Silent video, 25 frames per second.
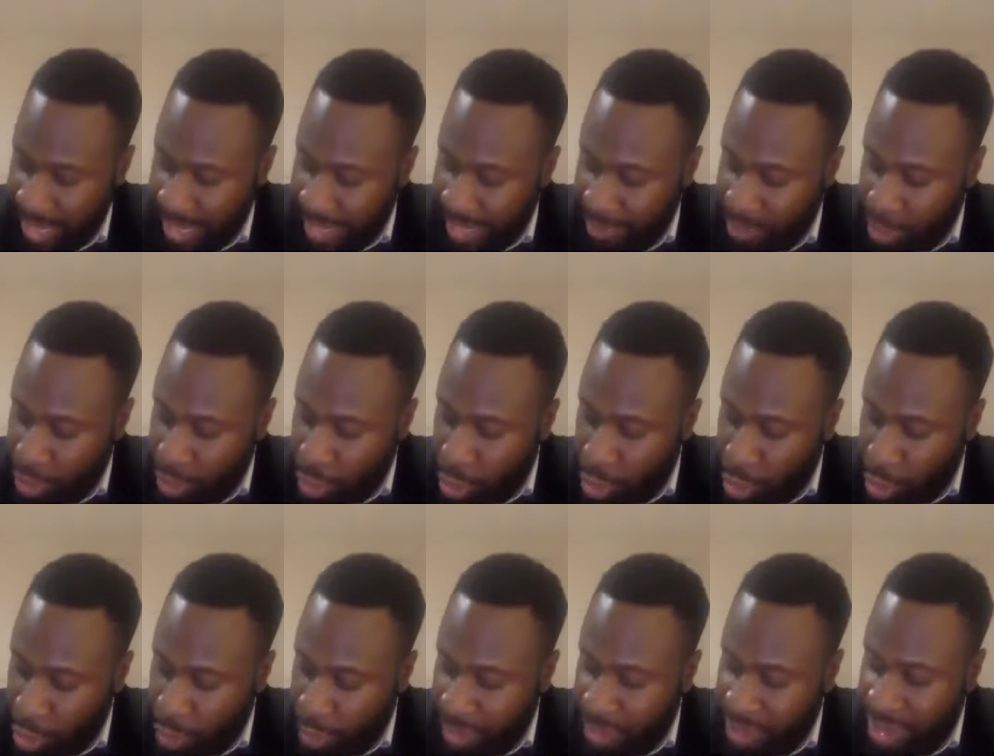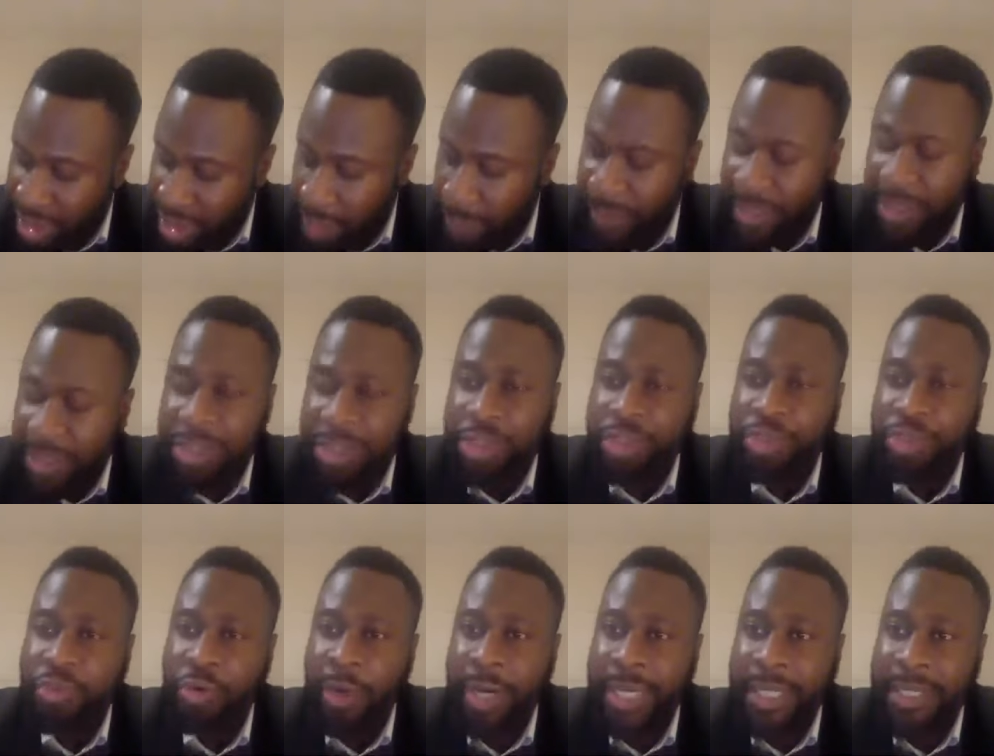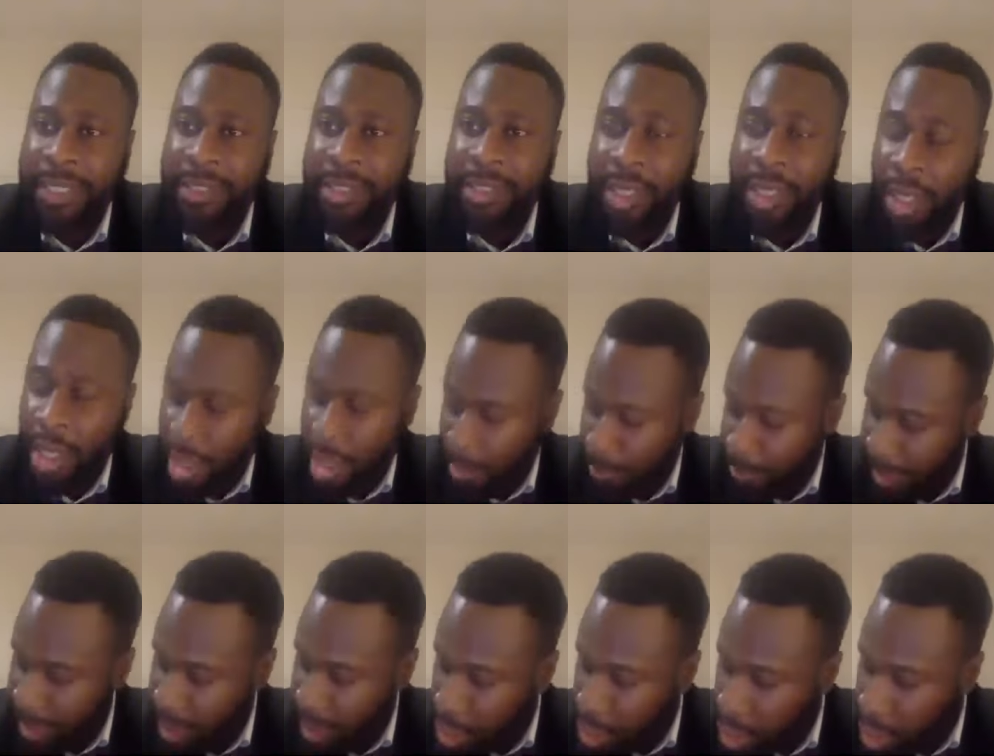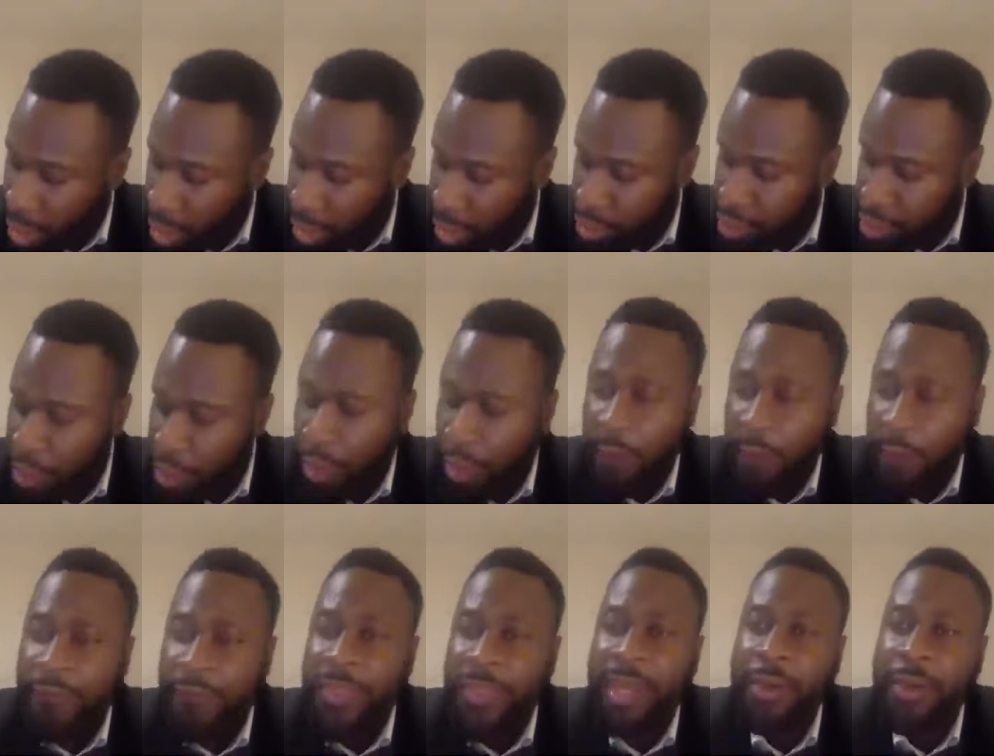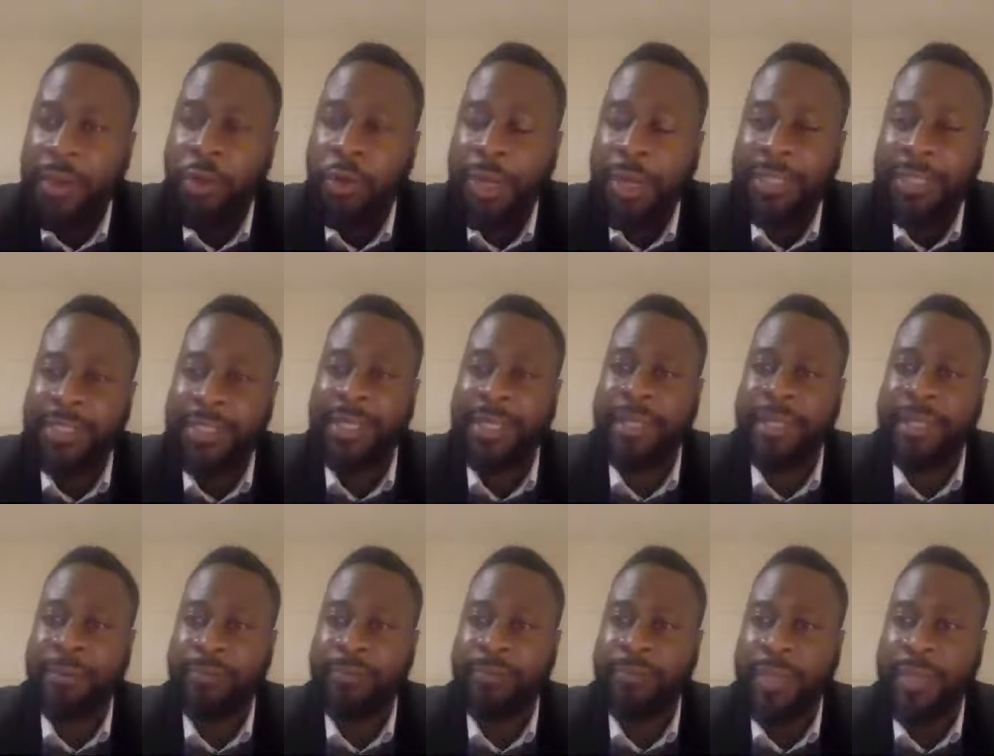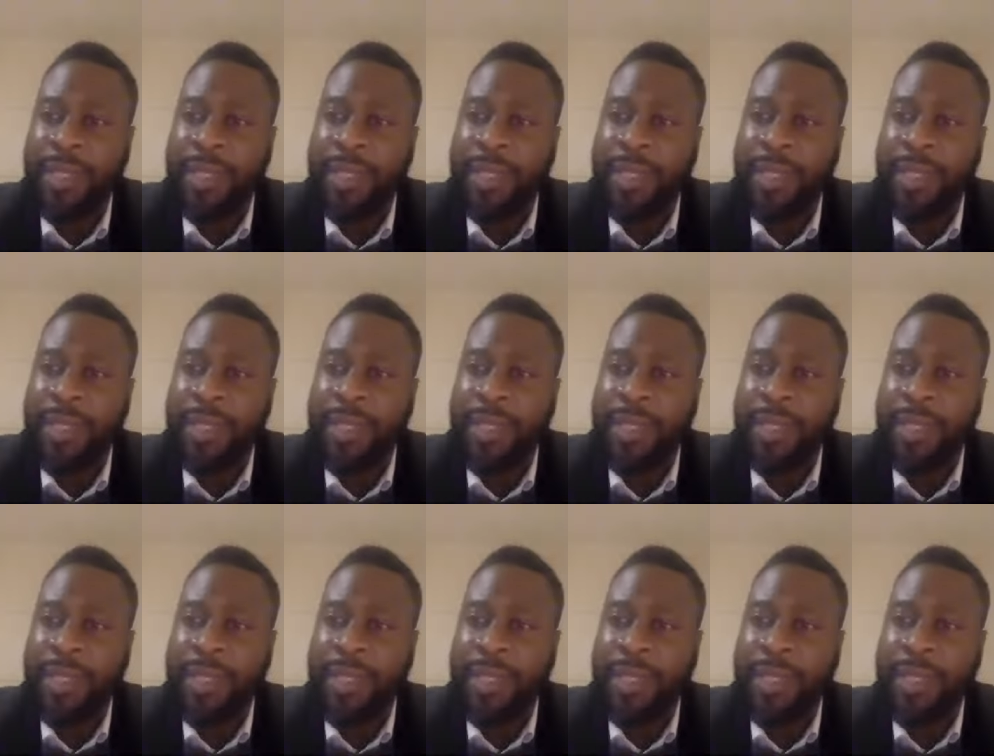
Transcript: And the yoke shall be destroyed because of the anointing.